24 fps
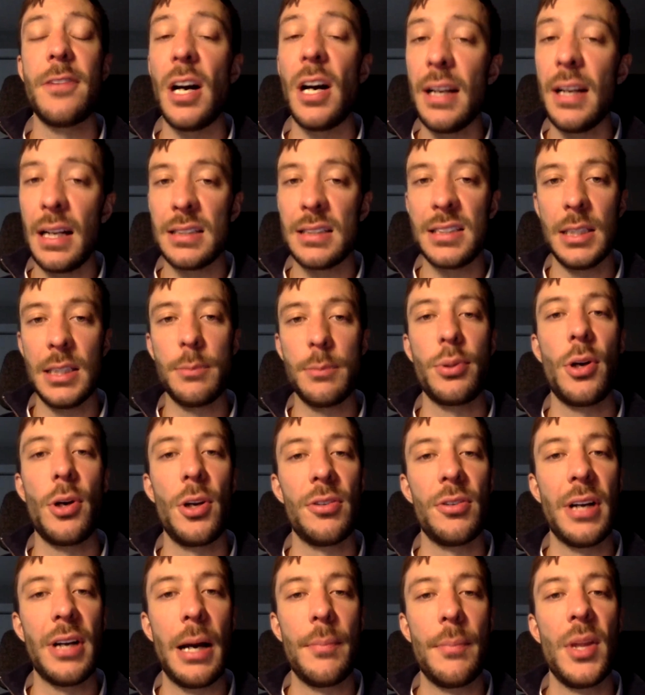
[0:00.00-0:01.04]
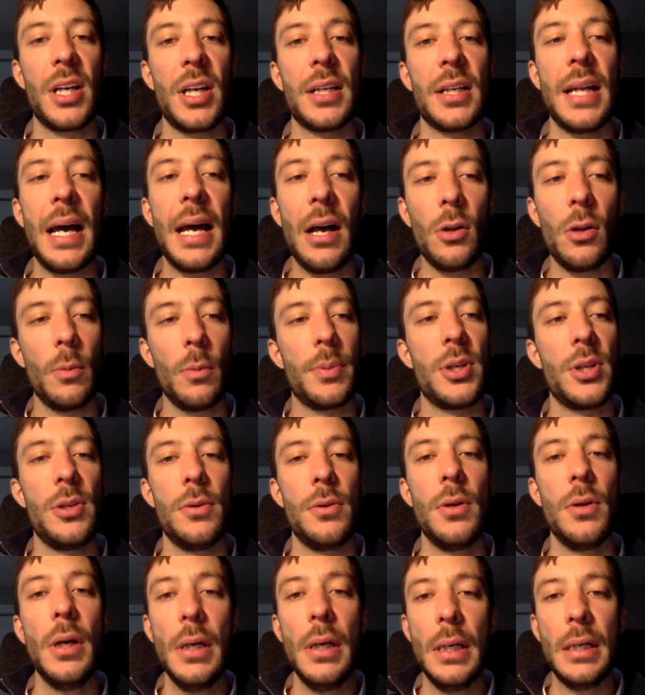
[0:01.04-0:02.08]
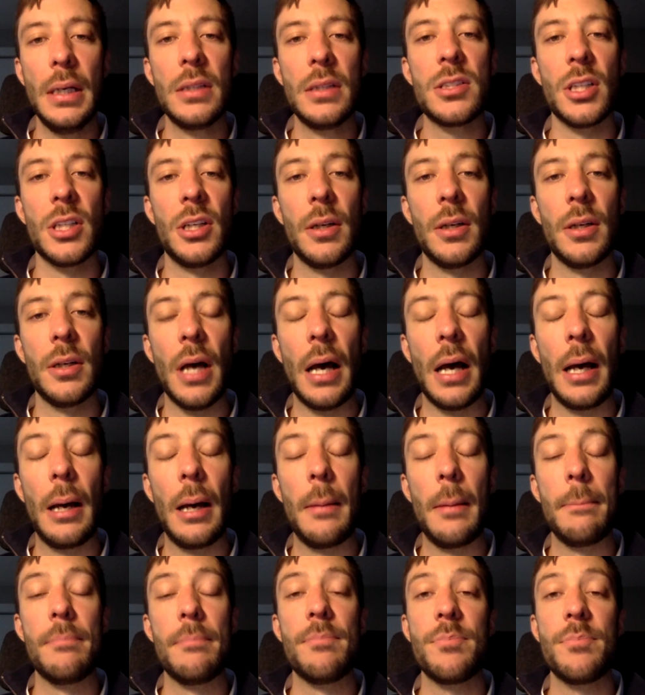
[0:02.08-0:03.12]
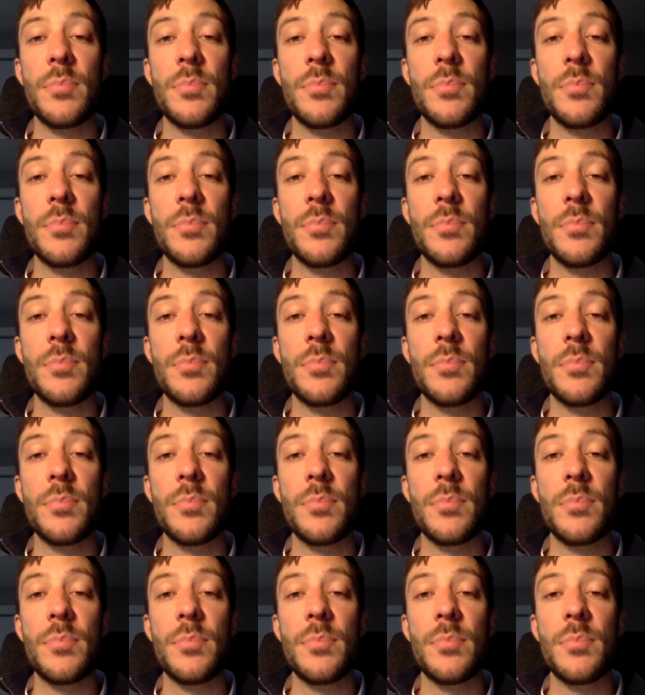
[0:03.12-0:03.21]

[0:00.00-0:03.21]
financing program that can help you to um,